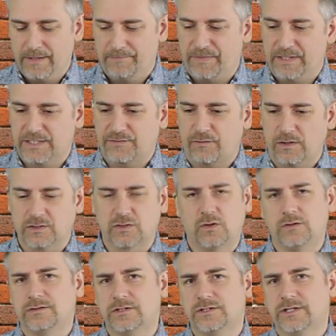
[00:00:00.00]
But as far as
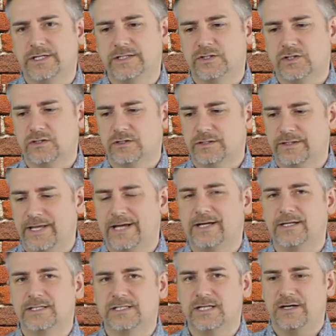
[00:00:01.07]
holsters are concerned and that
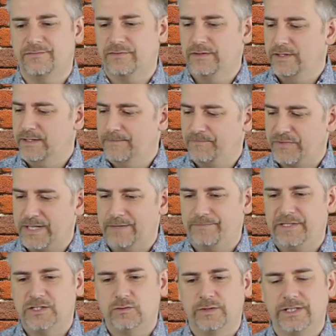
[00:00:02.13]
kind of stuff, the
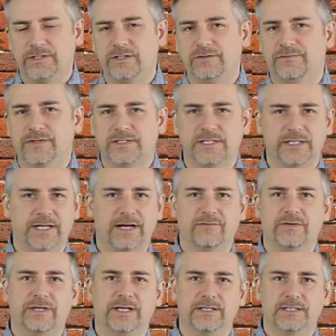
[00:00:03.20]
NP22 fits in
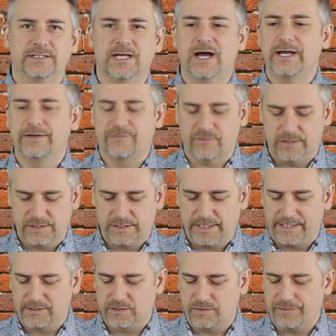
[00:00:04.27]
everything designed for a
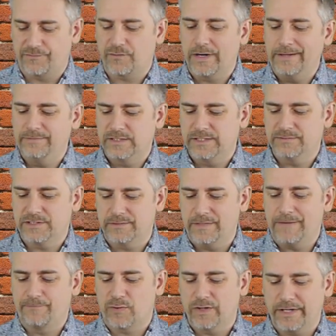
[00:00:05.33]
SIG. So the frame seems to
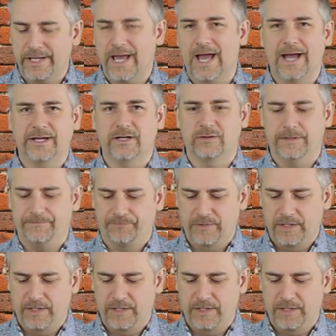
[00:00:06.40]
be pretty accurate.